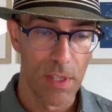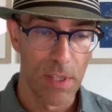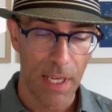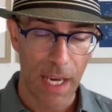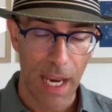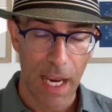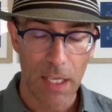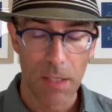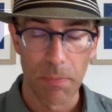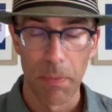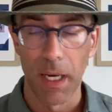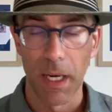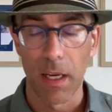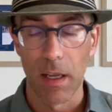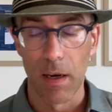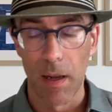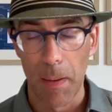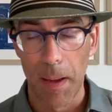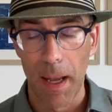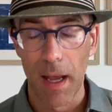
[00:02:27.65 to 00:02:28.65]
The cast might
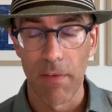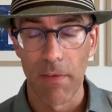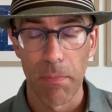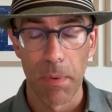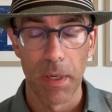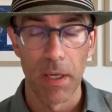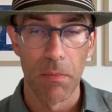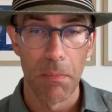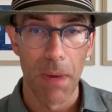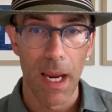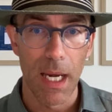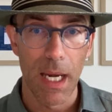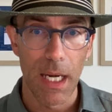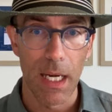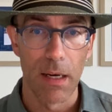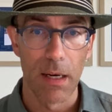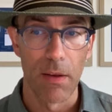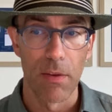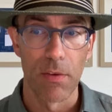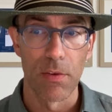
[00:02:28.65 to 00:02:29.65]
come off, but you may need
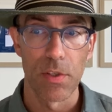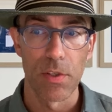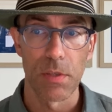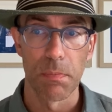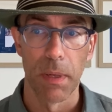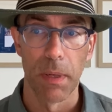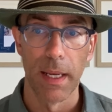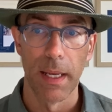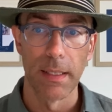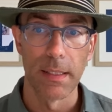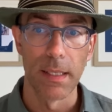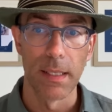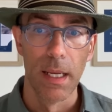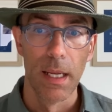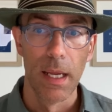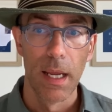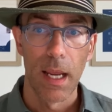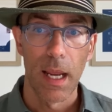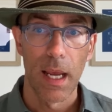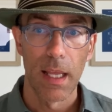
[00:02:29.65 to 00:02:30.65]
another splint.
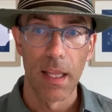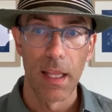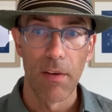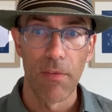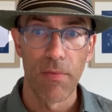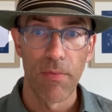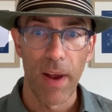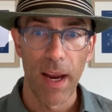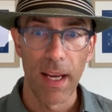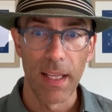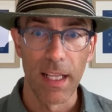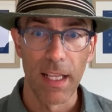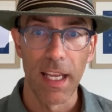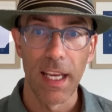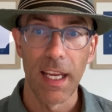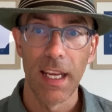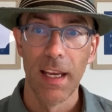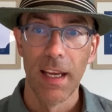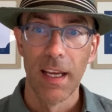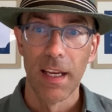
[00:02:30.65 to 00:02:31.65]
And then
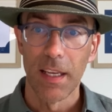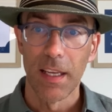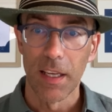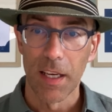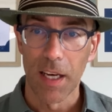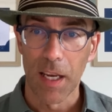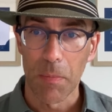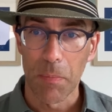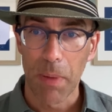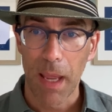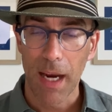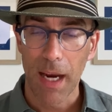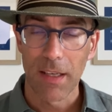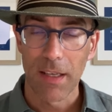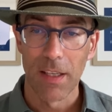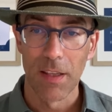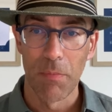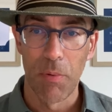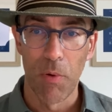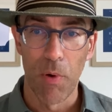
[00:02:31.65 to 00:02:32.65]
finally, you get back
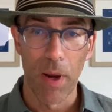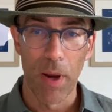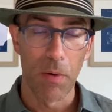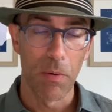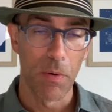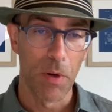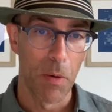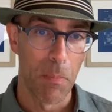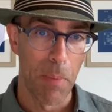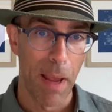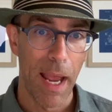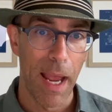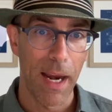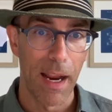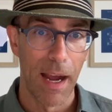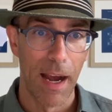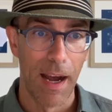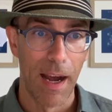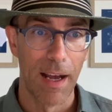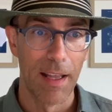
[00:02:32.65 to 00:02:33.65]
to the point where you're back
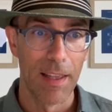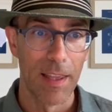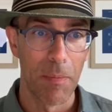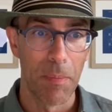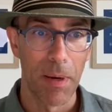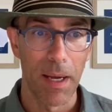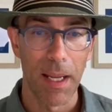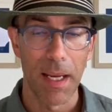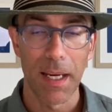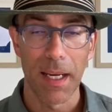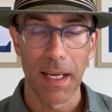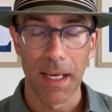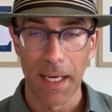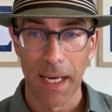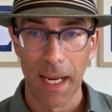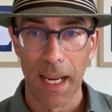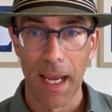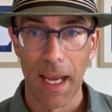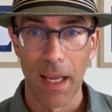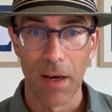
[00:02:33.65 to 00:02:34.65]
on the bike
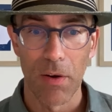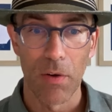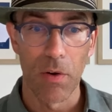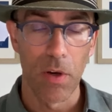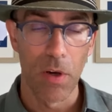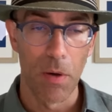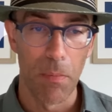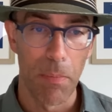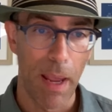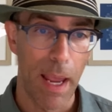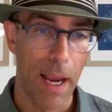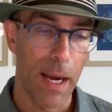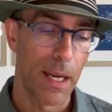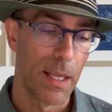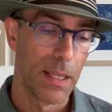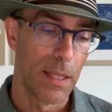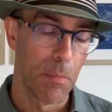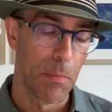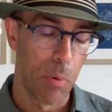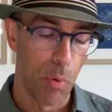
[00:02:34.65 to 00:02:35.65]
again, or you're back
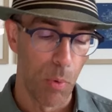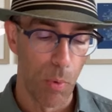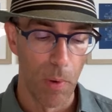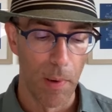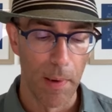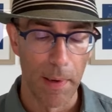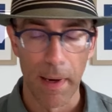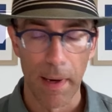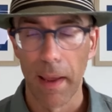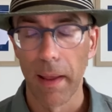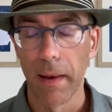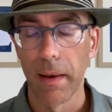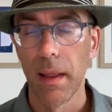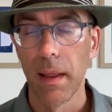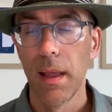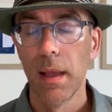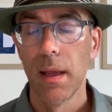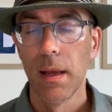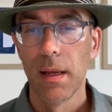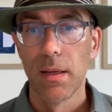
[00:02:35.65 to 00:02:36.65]
in the pool again.
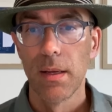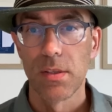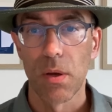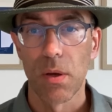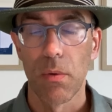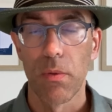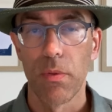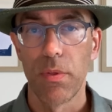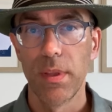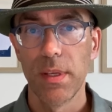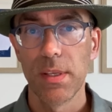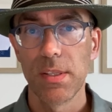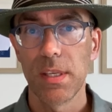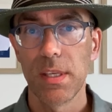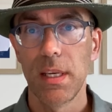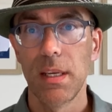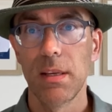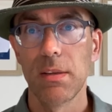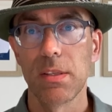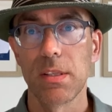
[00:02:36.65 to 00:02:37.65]
So this
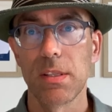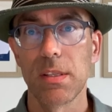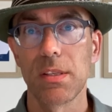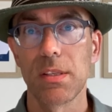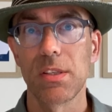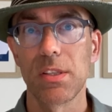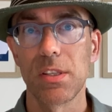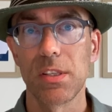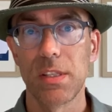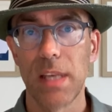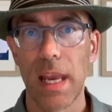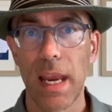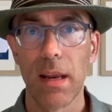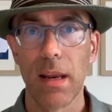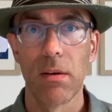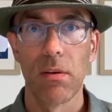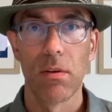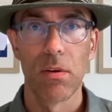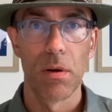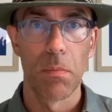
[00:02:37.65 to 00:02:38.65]
is the
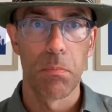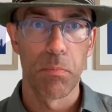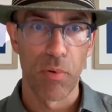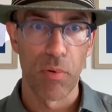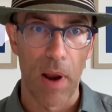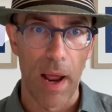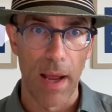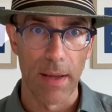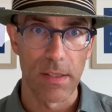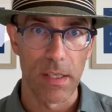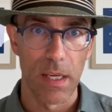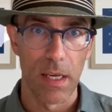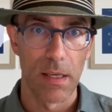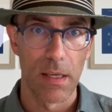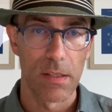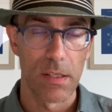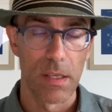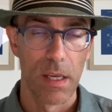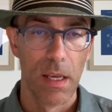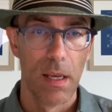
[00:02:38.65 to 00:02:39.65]
standard
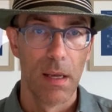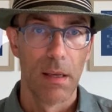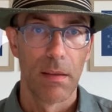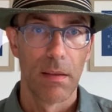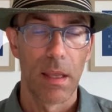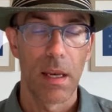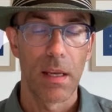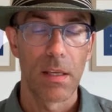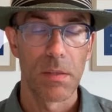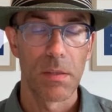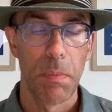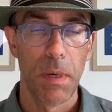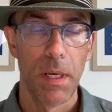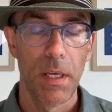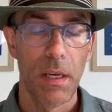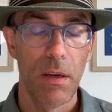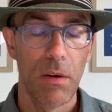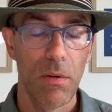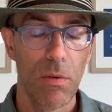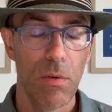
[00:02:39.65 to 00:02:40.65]
process that has been
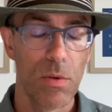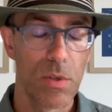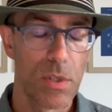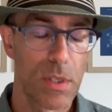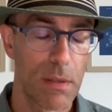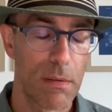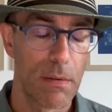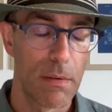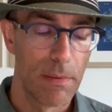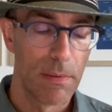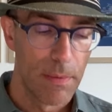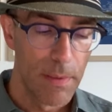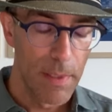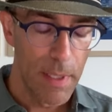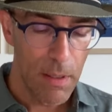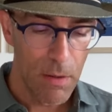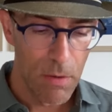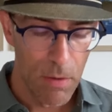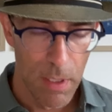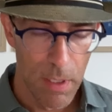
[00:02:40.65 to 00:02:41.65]
used
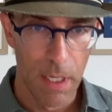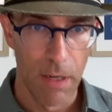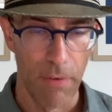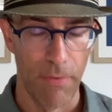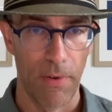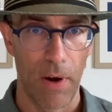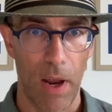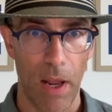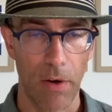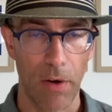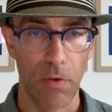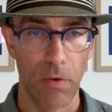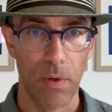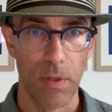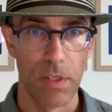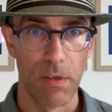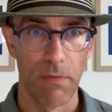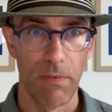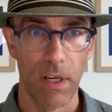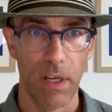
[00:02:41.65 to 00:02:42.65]
literally for
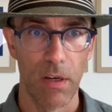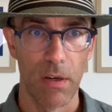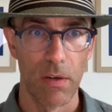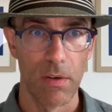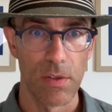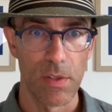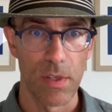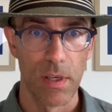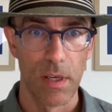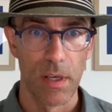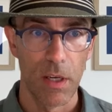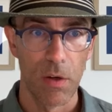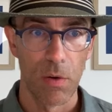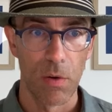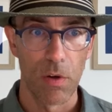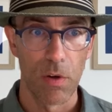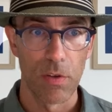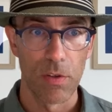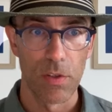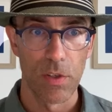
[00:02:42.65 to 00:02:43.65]
hundreds of years in
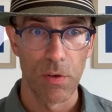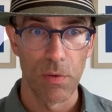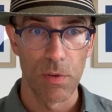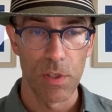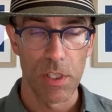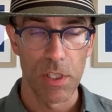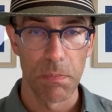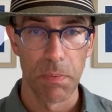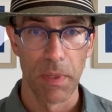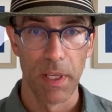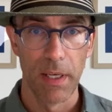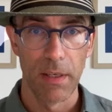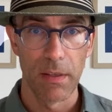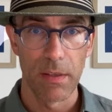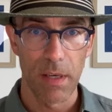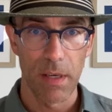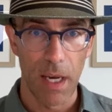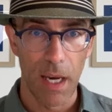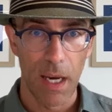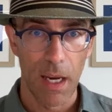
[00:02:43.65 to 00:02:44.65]
order to splint
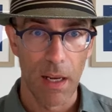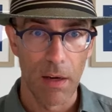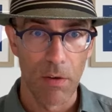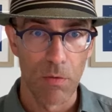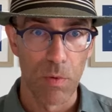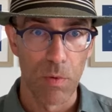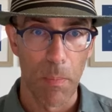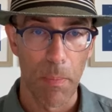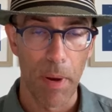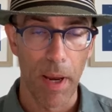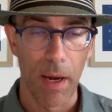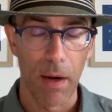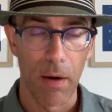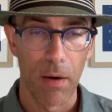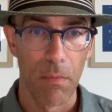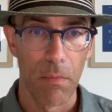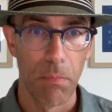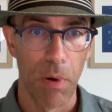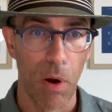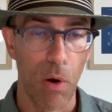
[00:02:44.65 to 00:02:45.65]
and
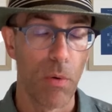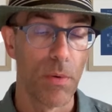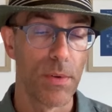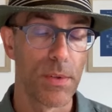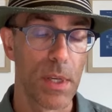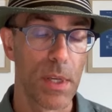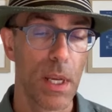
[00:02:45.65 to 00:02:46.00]
repair bones.